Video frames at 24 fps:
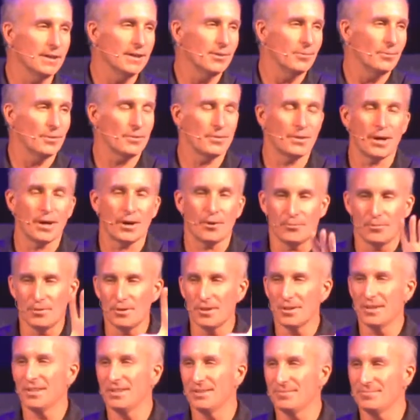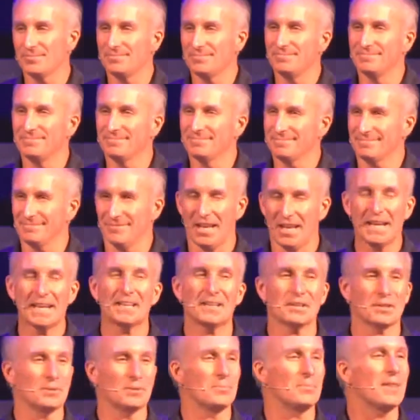without really
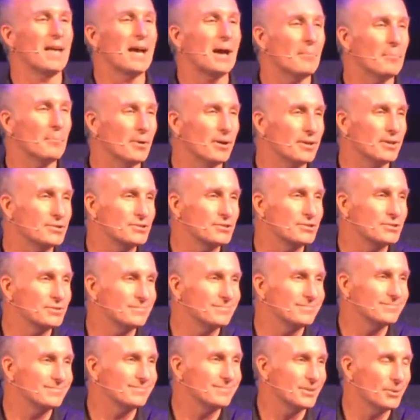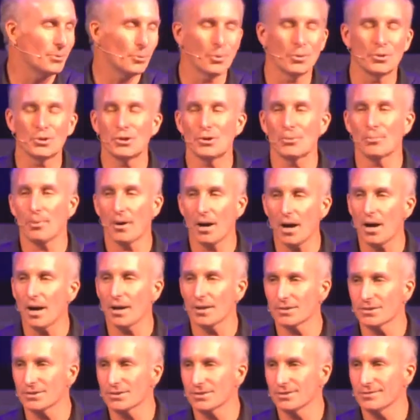liking them that much or your
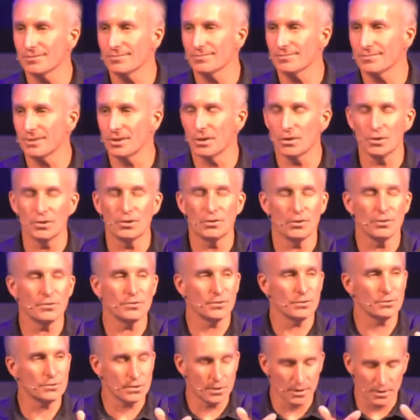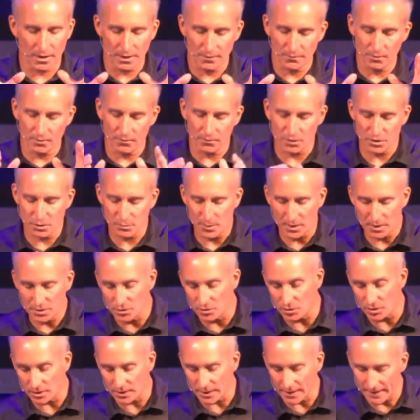boss. You know, there, there's a level of respect you
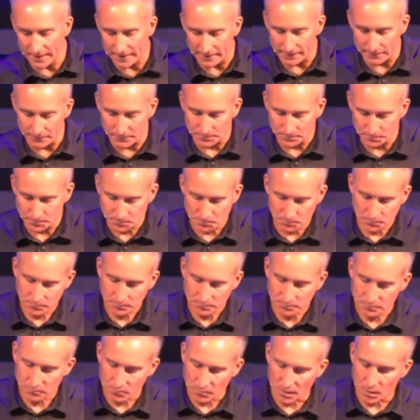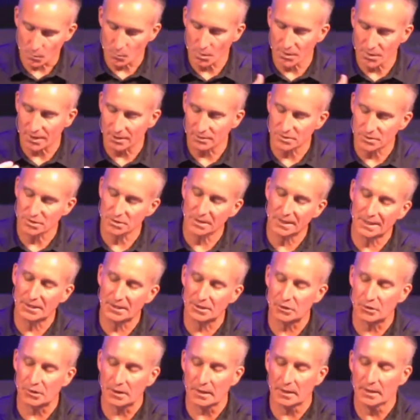can have without
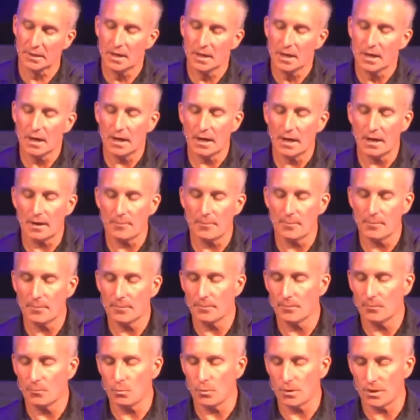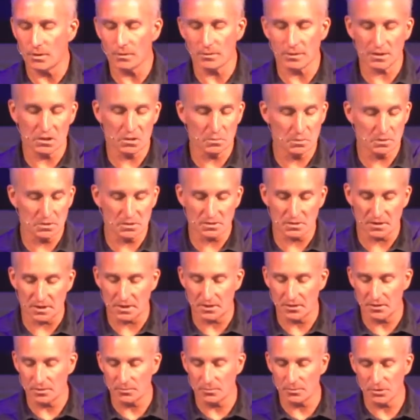slandering. Um, we don't like to be
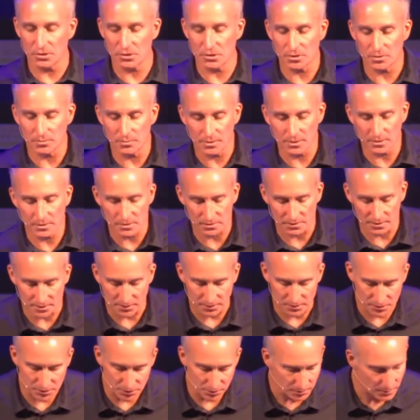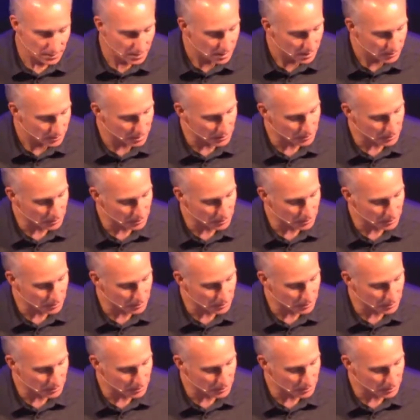slandered, and we shouldn't be a slander. So be